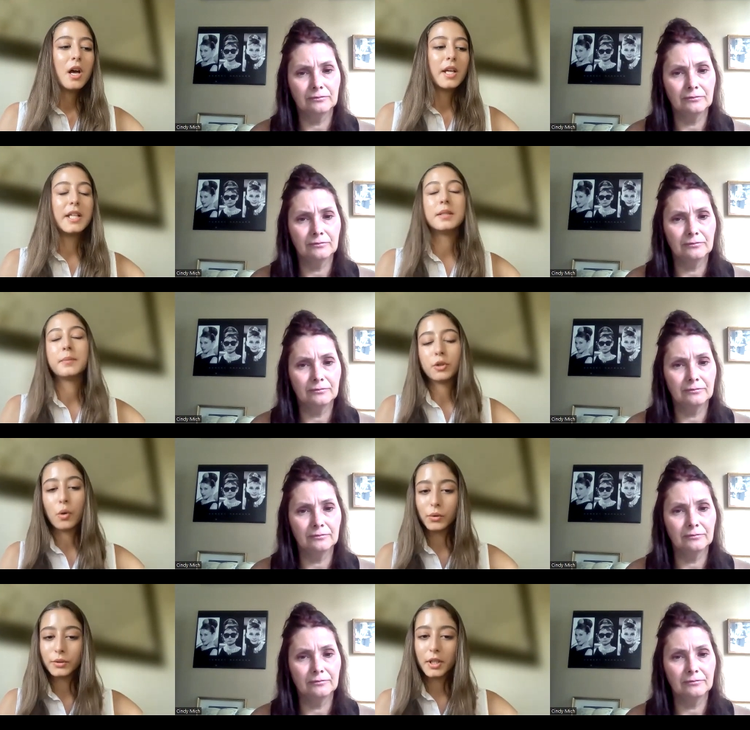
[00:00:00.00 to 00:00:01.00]
Speaker 1: he's much
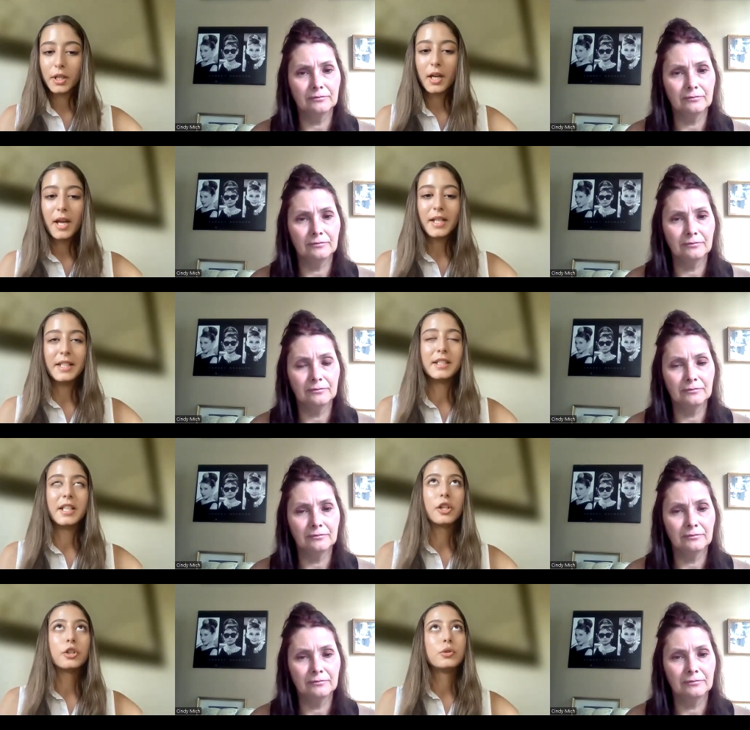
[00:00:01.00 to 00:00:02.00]
older and he's an
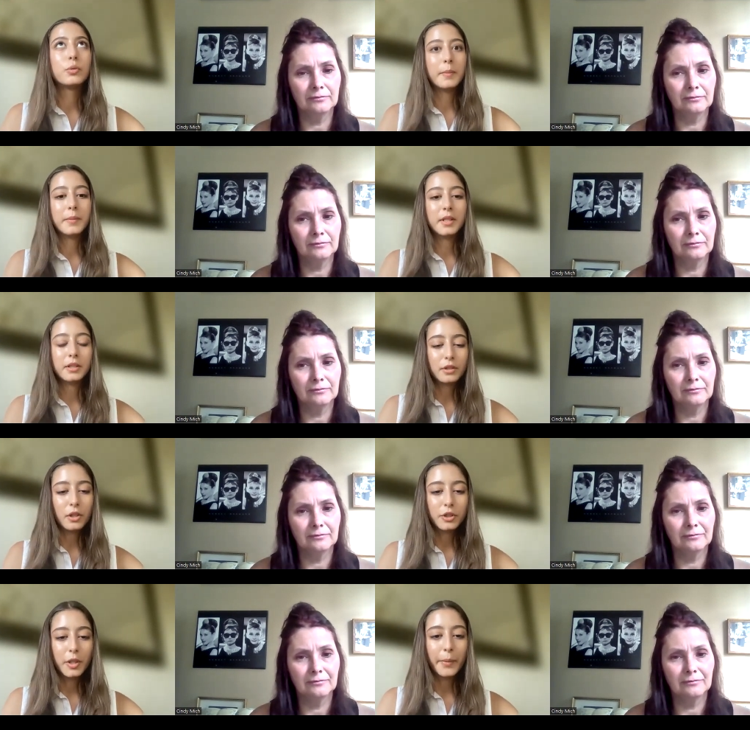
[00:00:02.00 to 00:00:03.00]
extremely
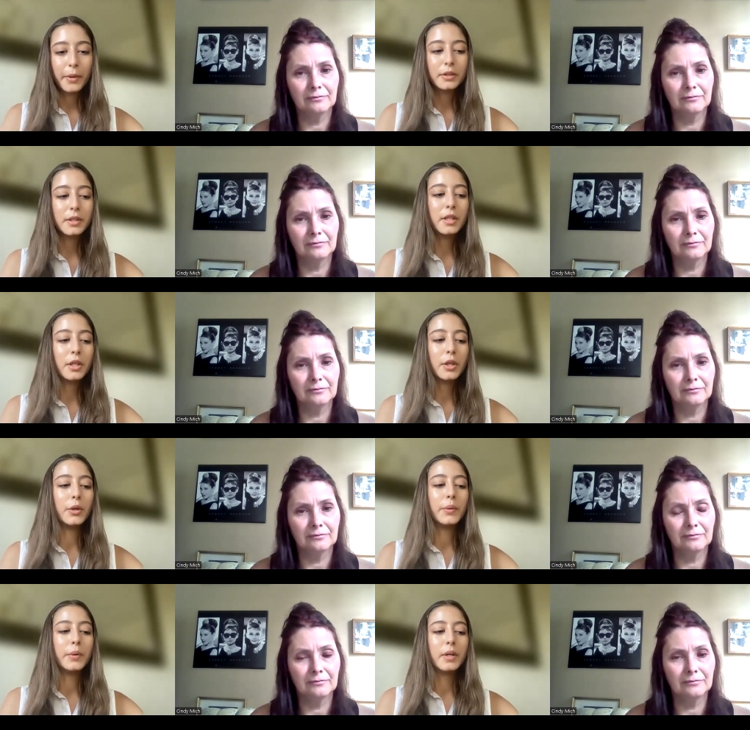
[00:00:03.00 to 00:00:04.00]
nostalgic person
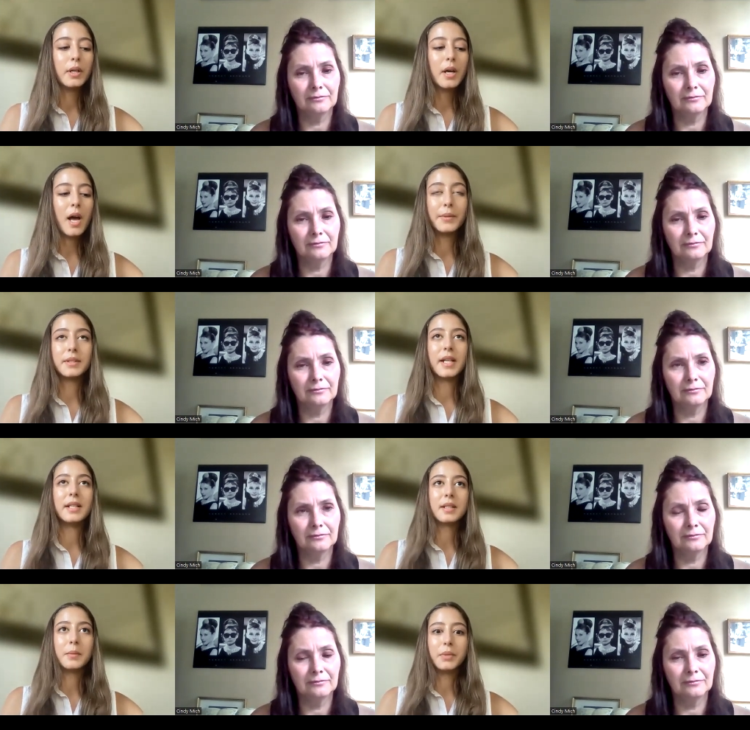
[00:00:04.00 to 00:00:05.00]
who I would say
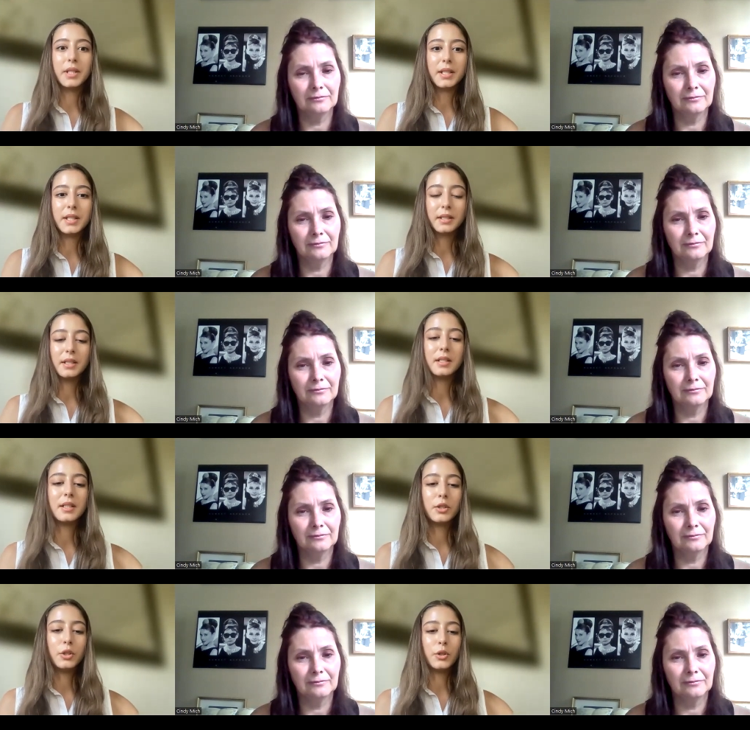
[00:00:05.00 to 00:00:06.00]
is completely addicted
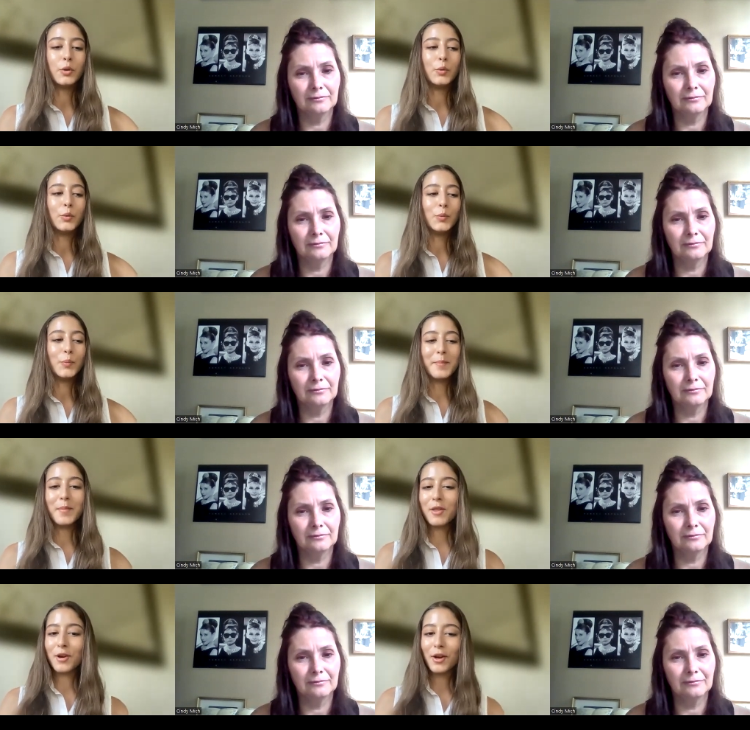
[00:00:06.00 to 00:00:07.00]
to my
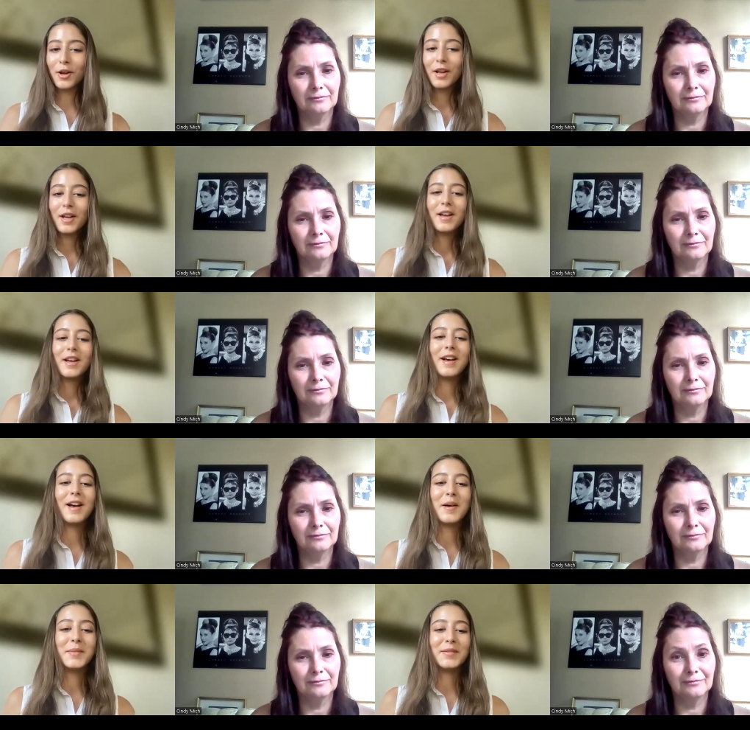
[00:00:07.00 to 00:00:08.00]
mother,
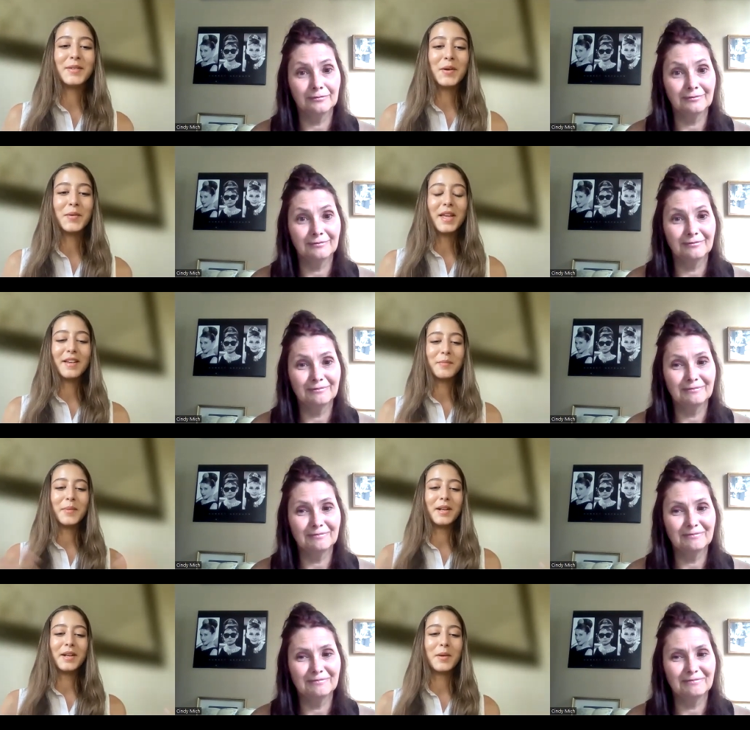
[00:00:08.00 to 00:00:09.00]
um, even though they have
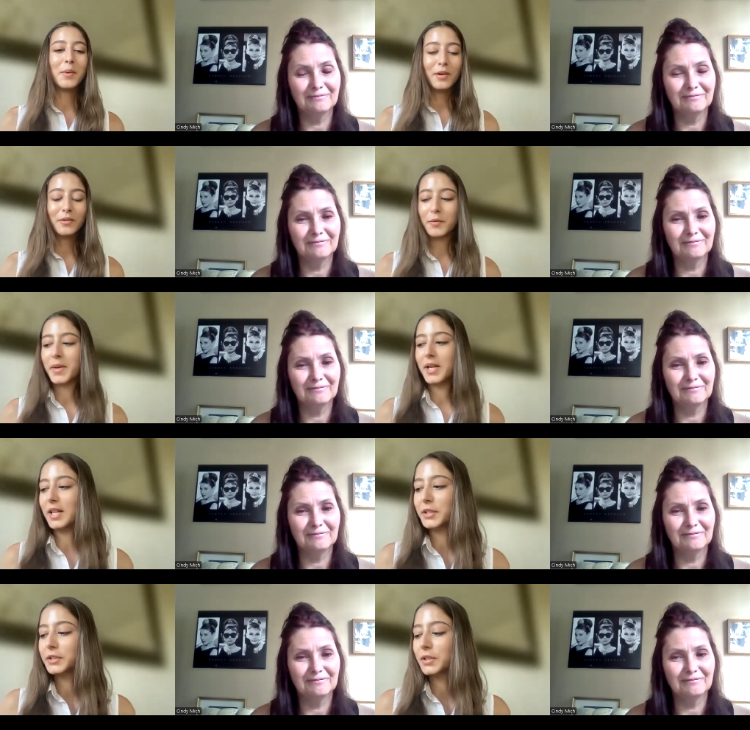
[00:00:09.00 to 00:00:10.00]
been apart for many
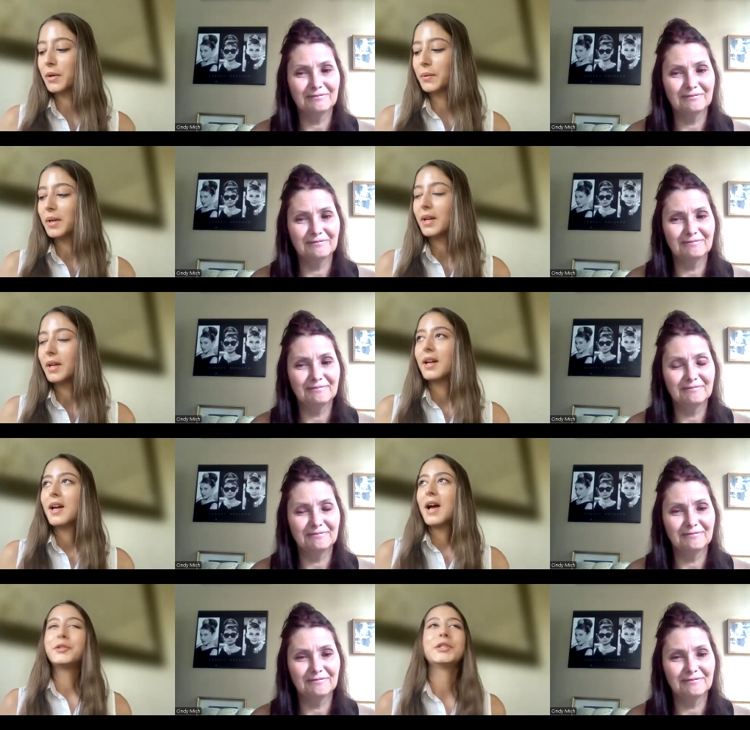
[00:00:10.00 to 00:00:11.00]
years. So I
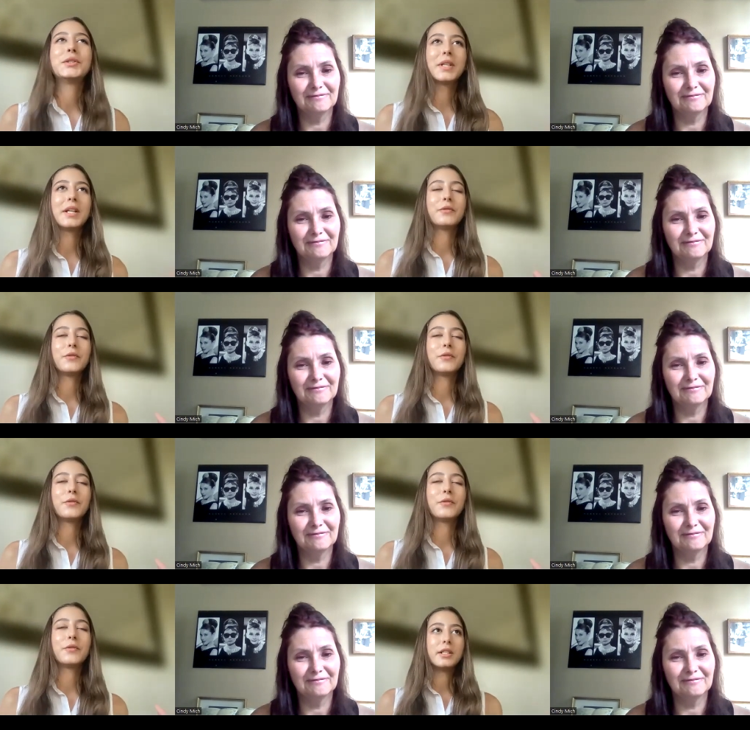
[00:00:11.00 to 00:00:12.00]
was just looking for a
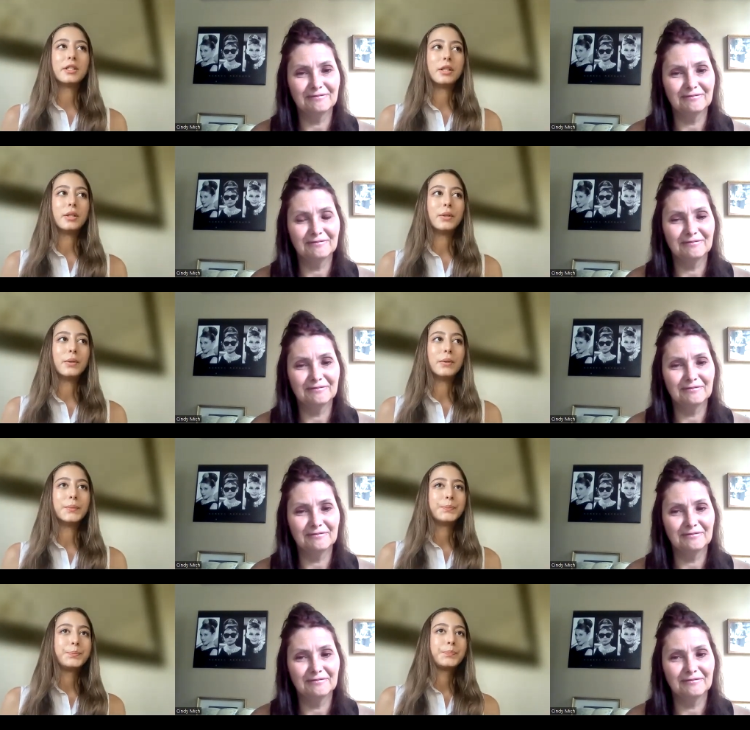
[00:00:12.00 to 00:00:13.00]
way to
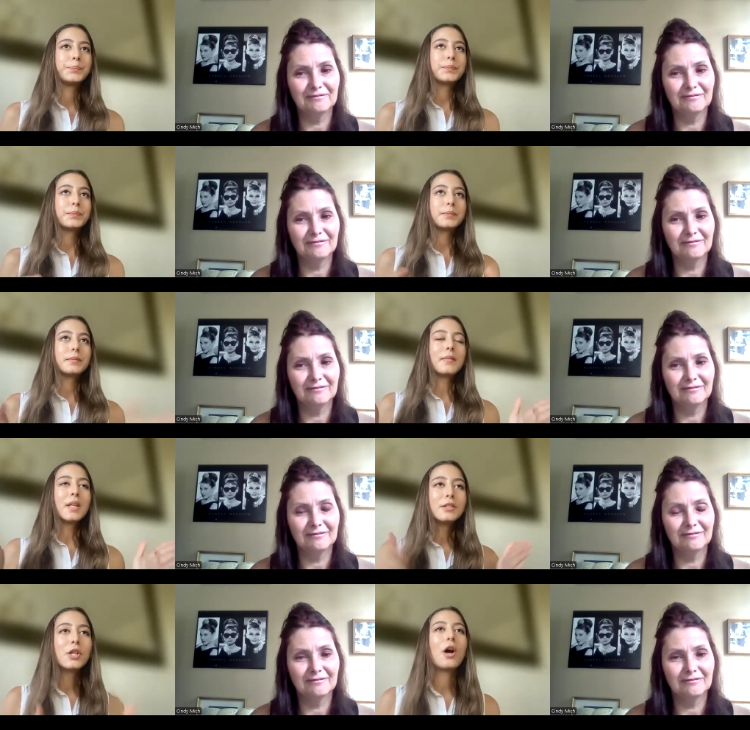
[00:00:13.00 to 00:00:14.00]

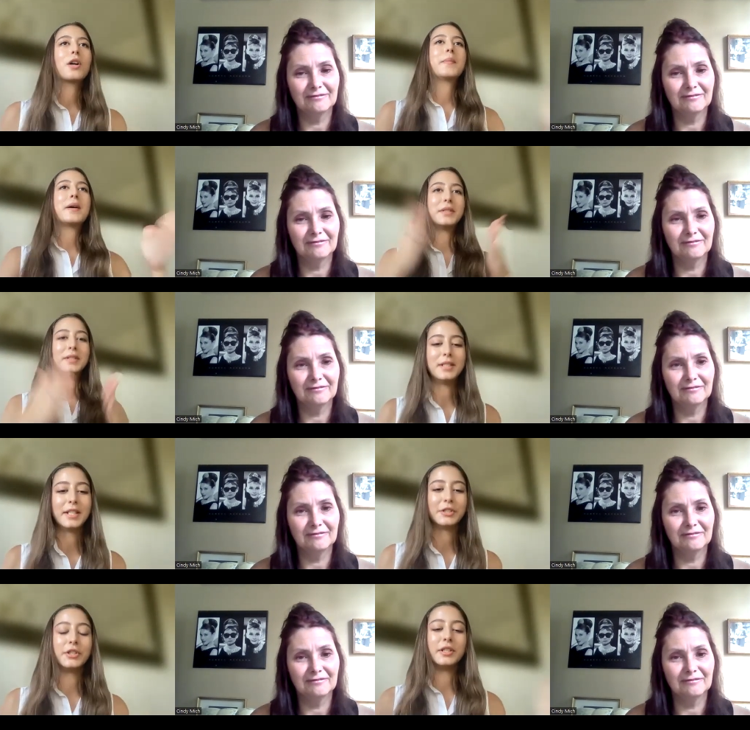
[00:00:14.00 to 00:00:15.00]
talk about this
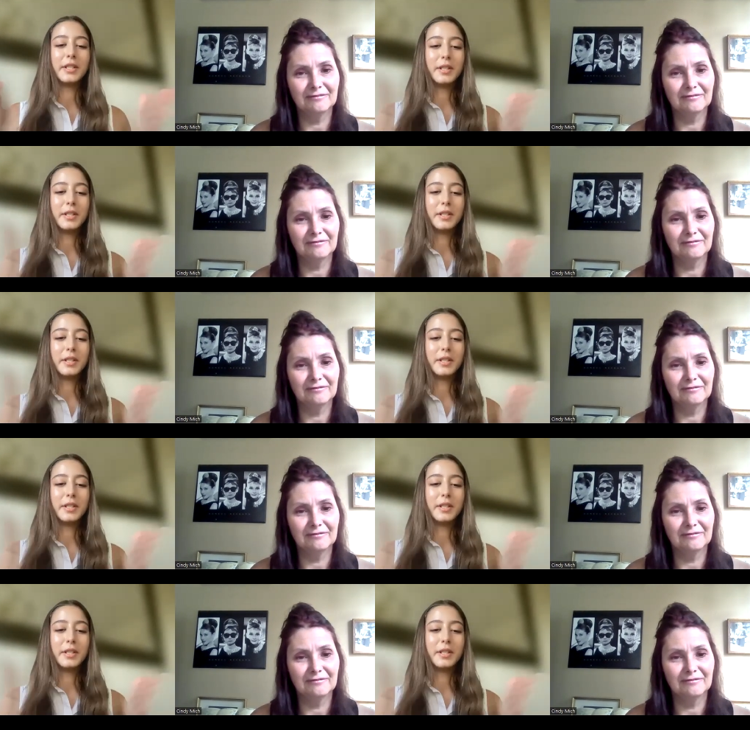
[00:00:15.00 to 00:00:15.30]
addiction to the